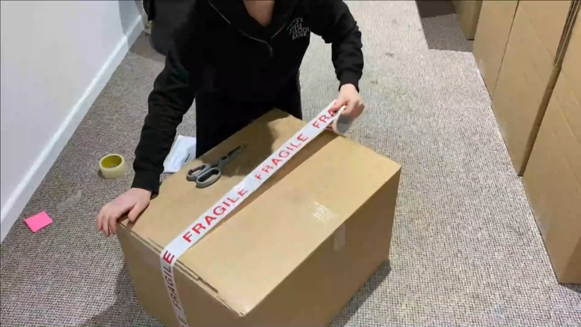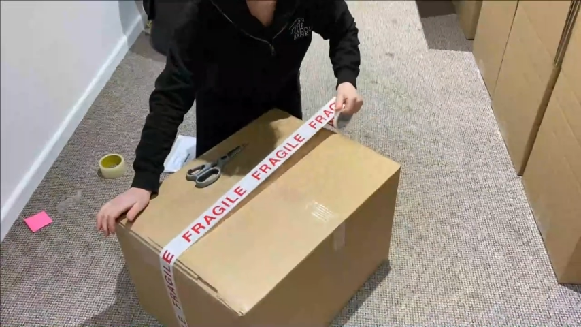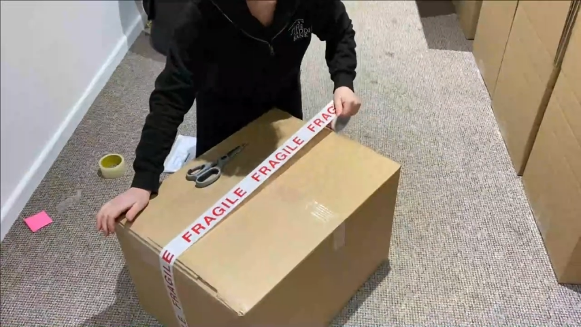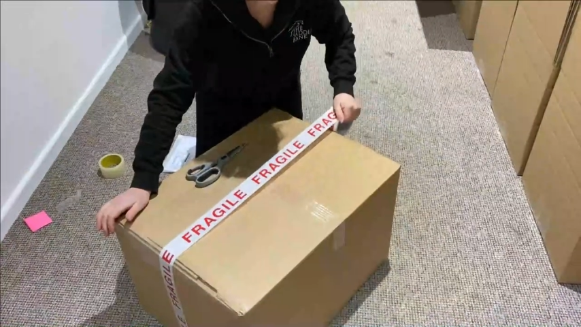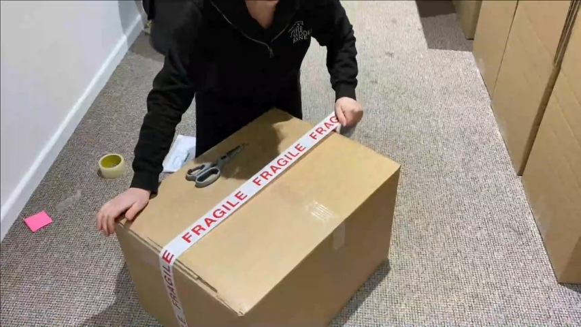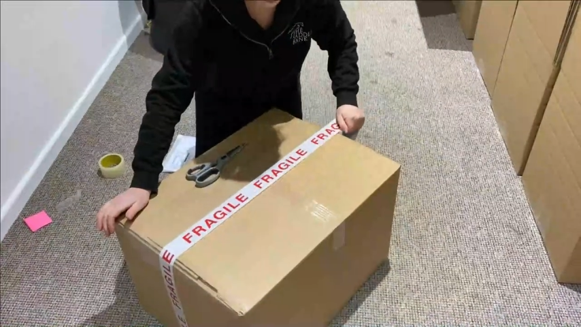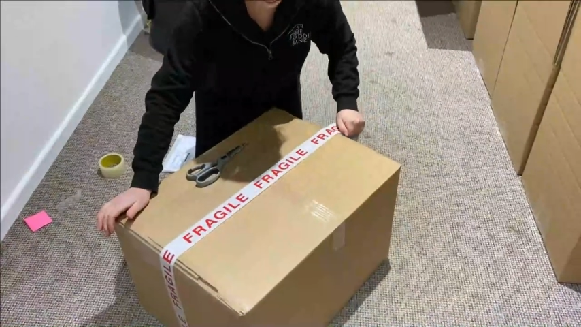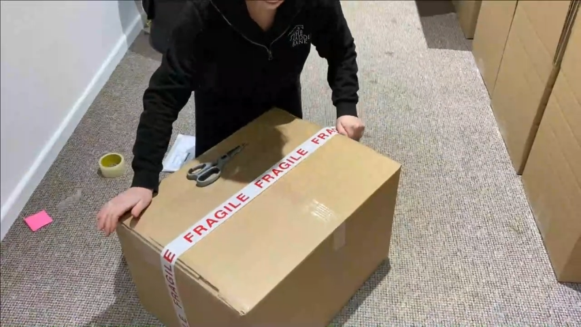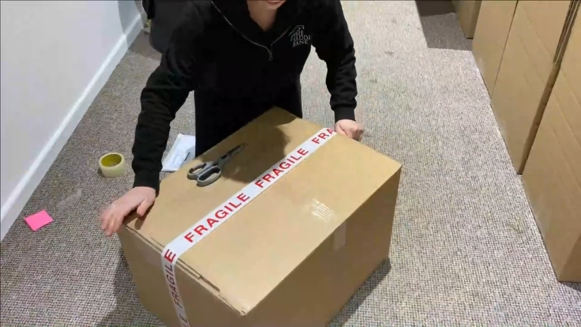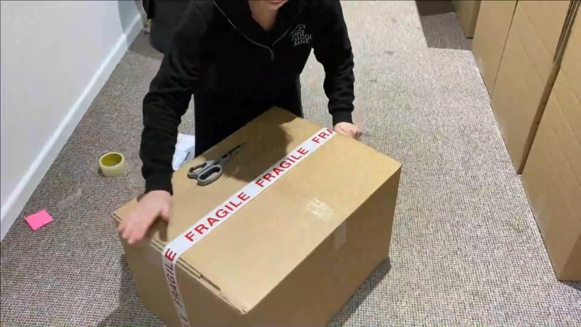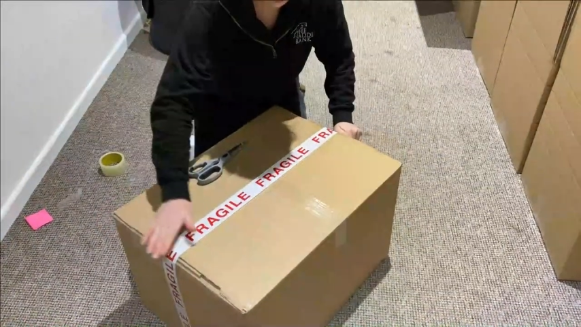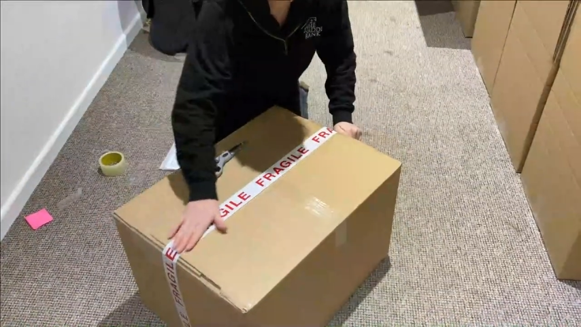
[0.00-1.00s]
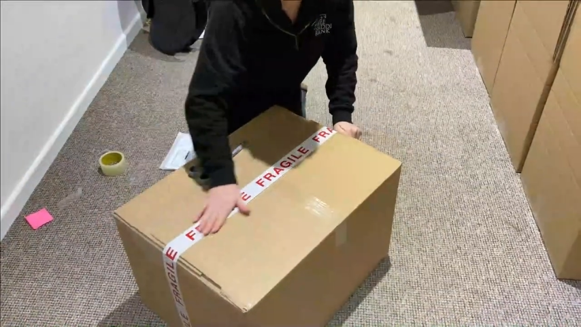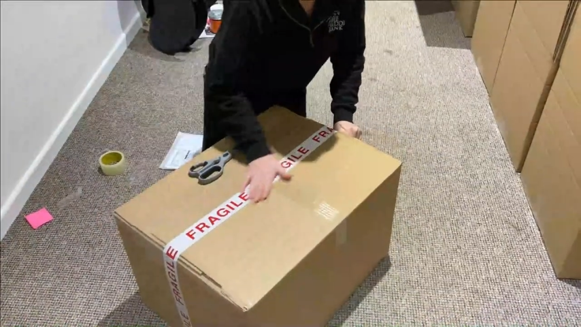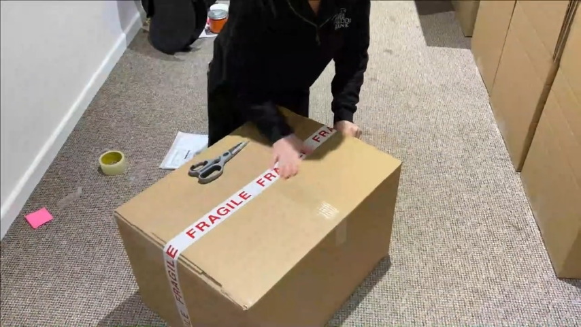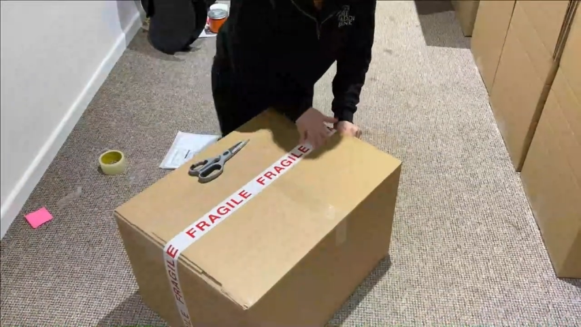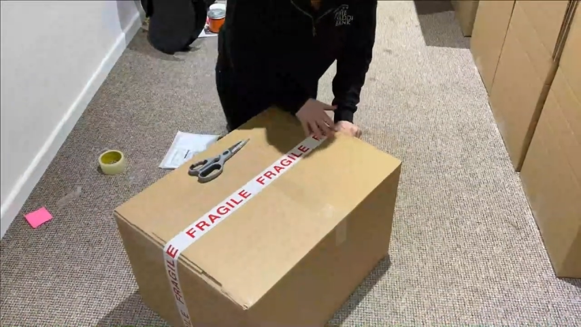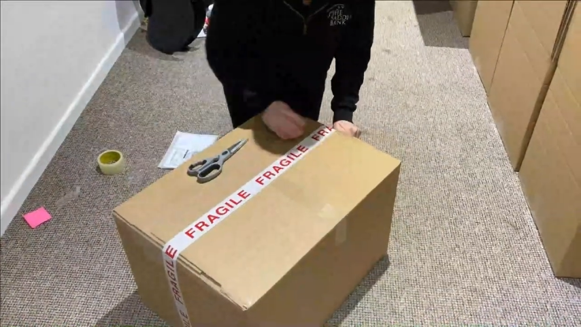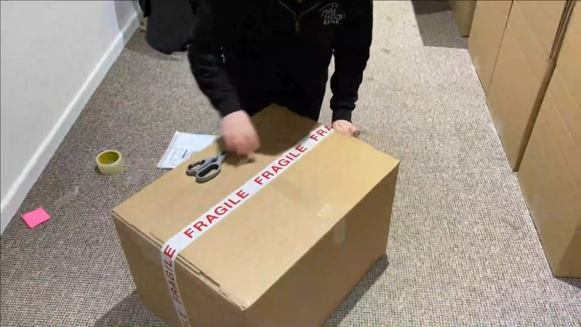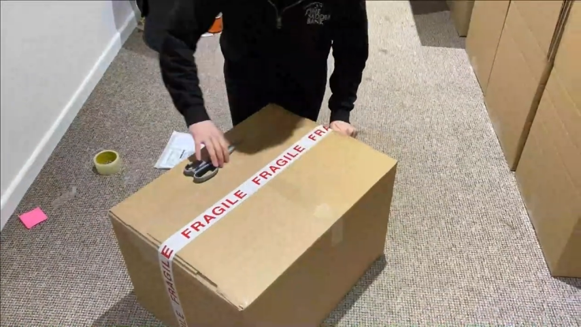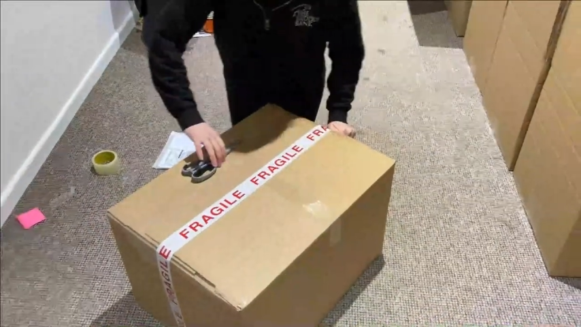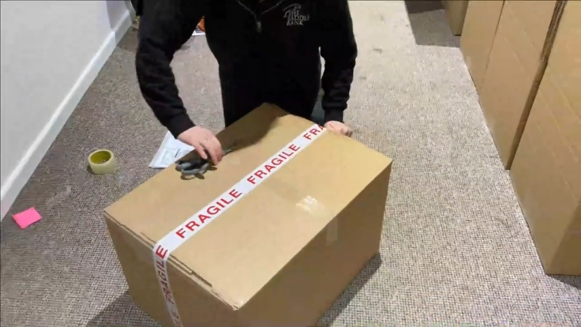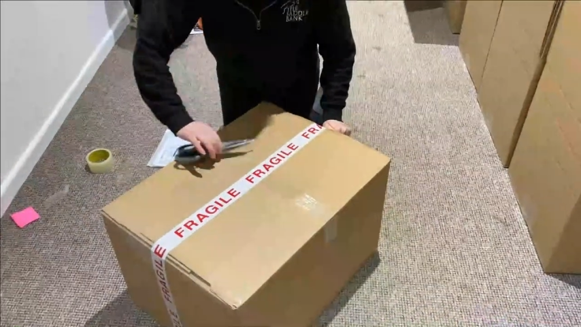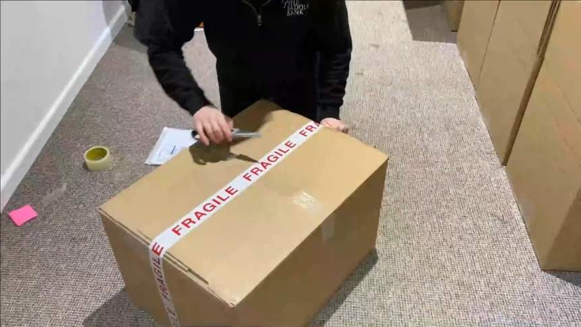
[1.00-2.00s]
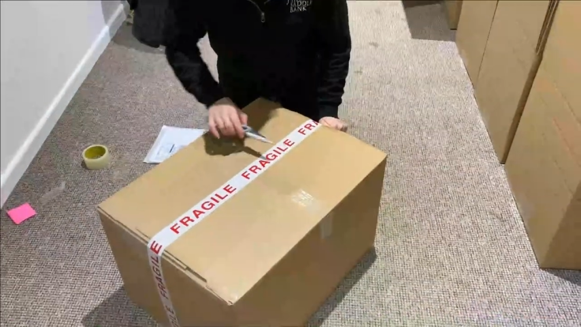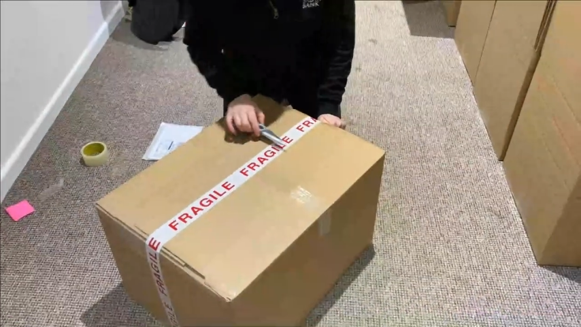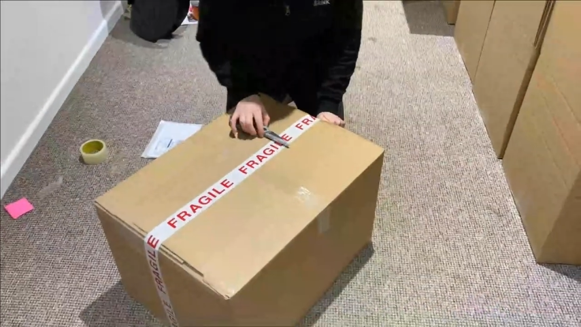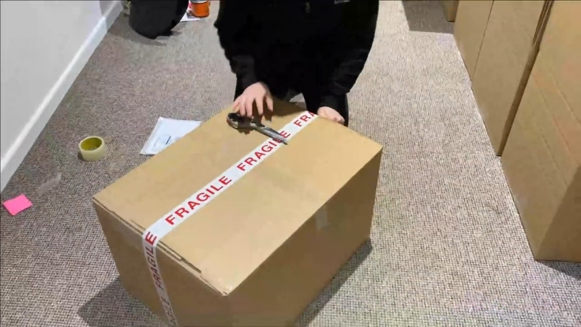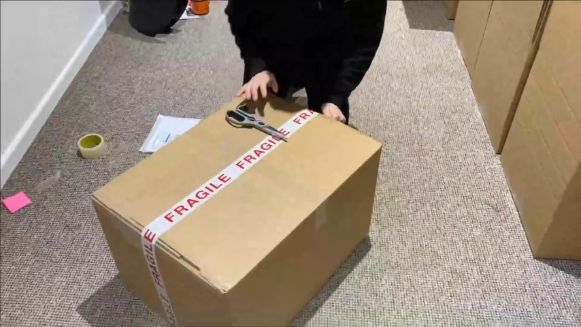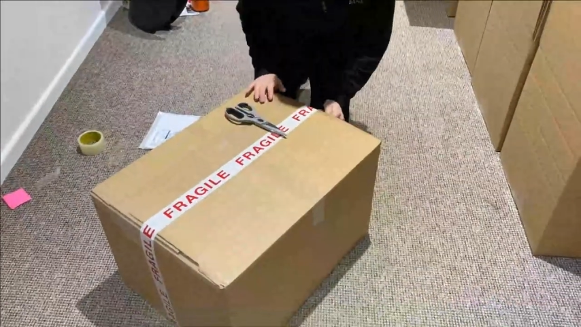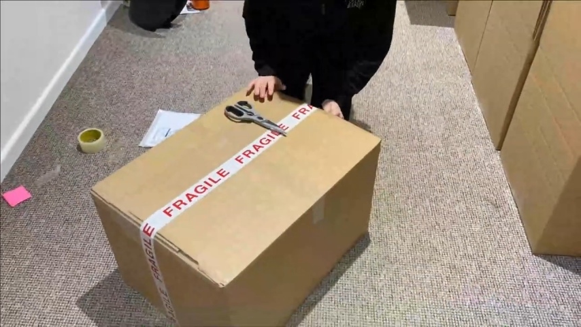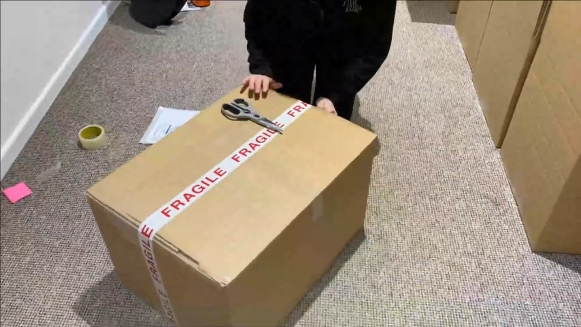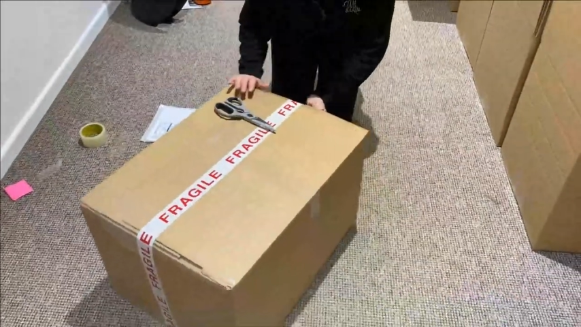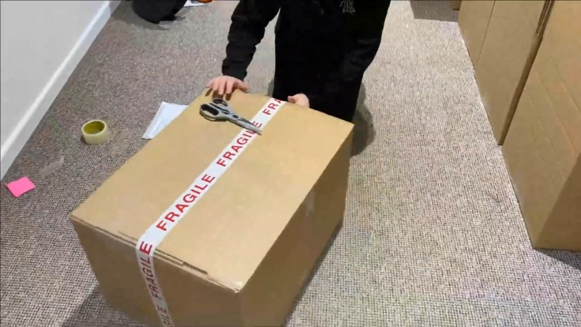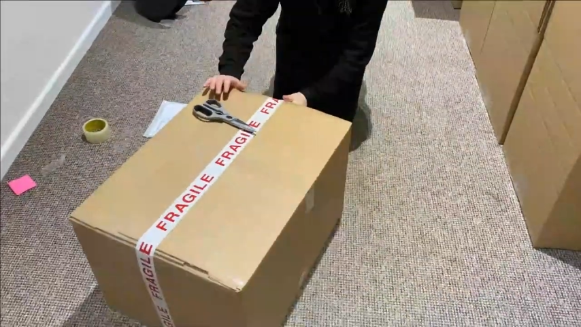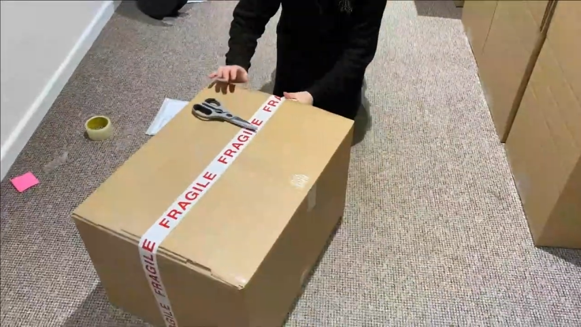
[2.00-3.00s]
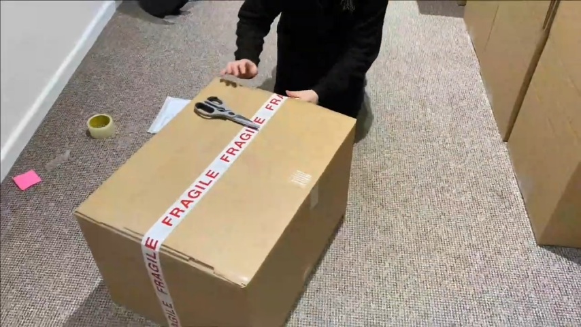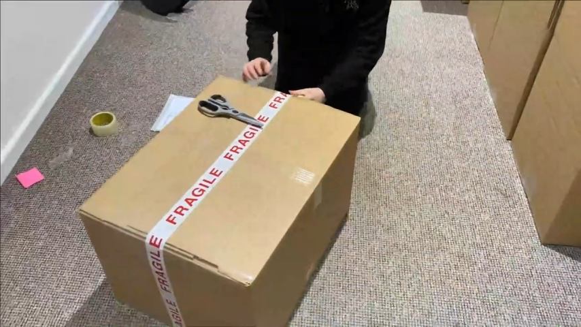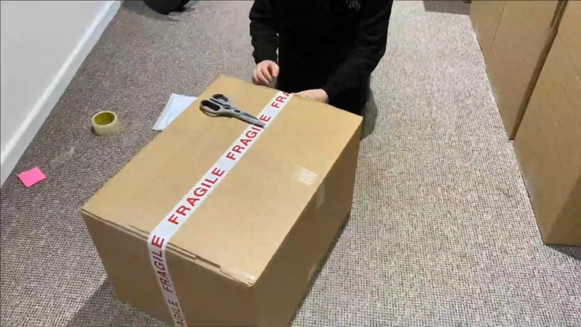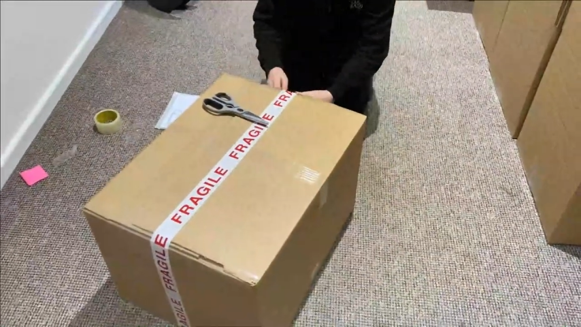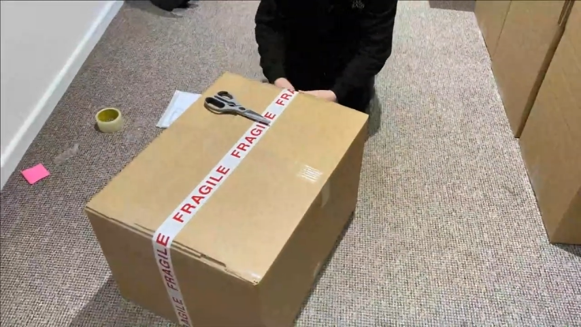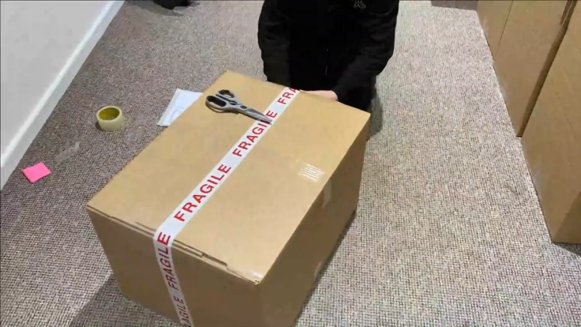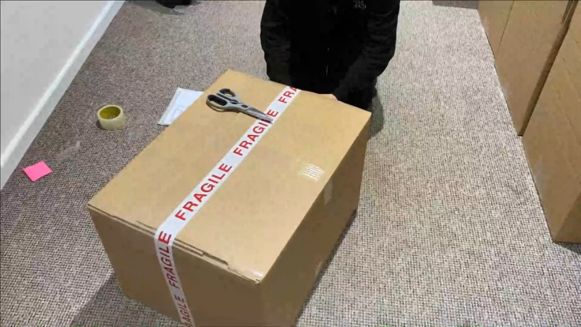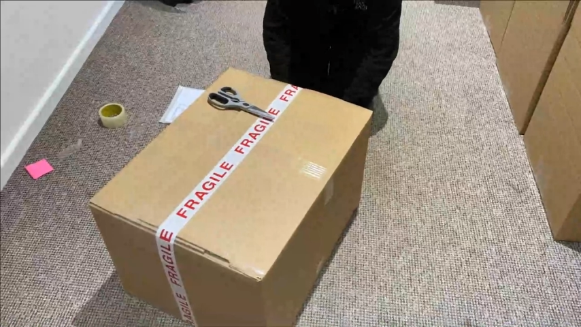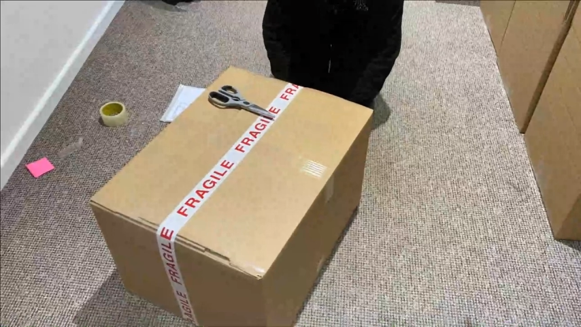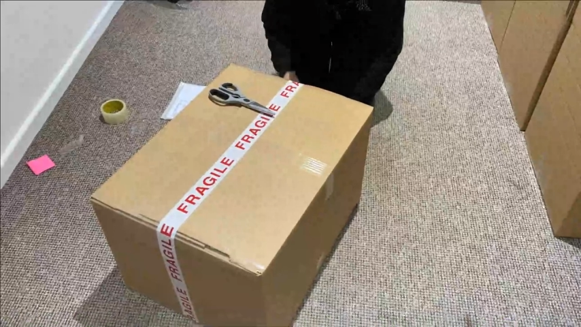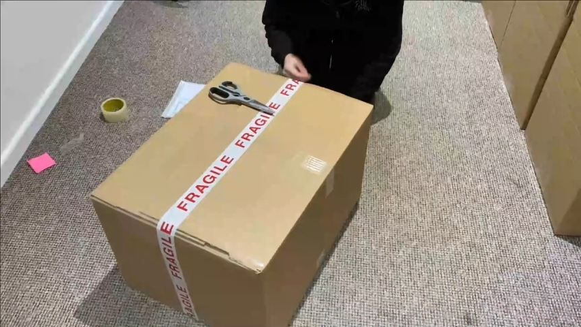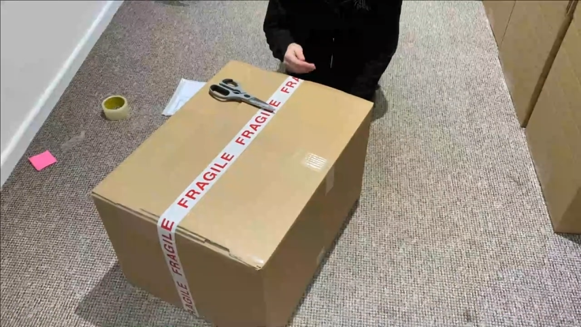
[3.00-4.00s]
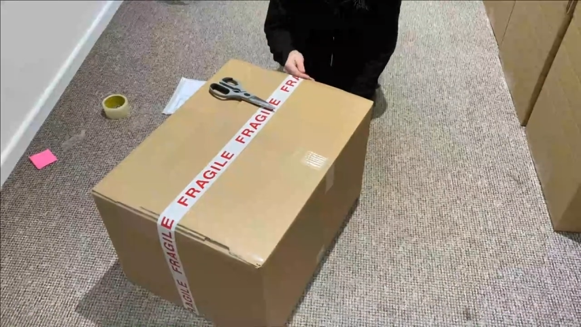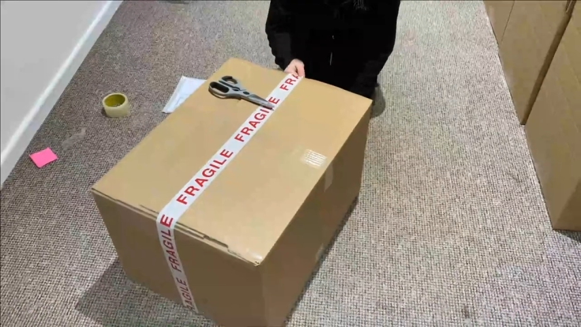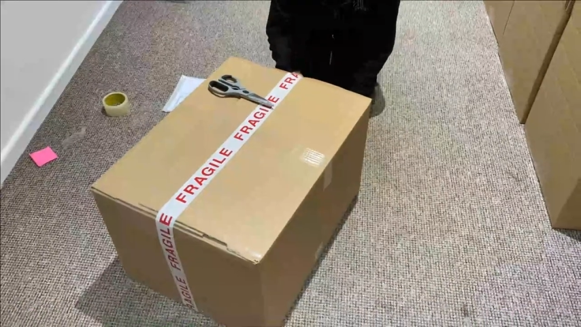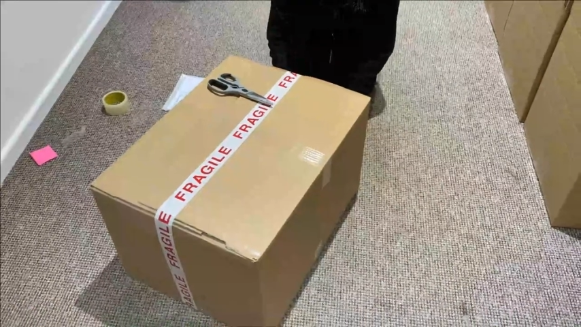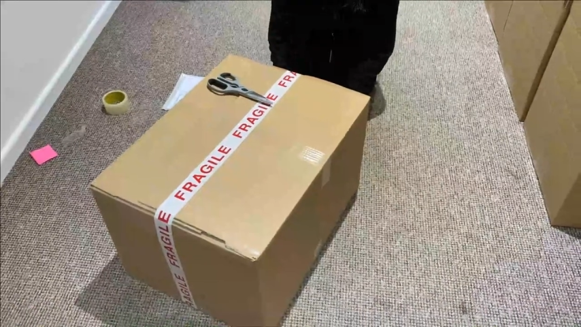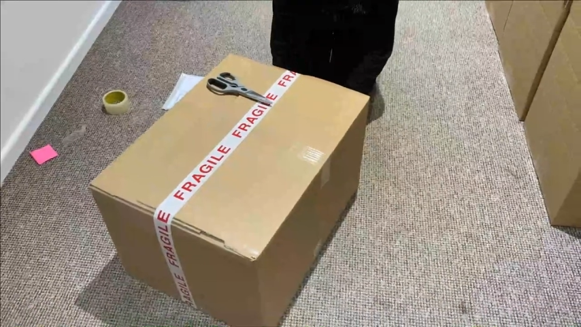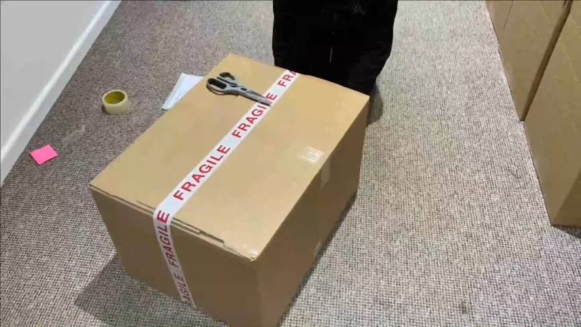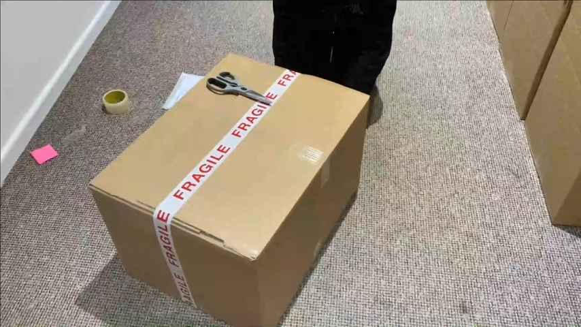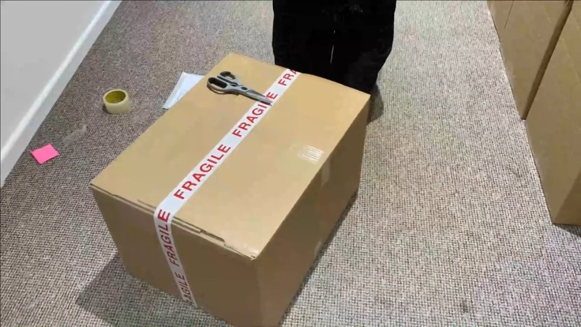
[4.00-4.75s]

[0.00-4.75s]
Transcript: [unreadable: no face in view]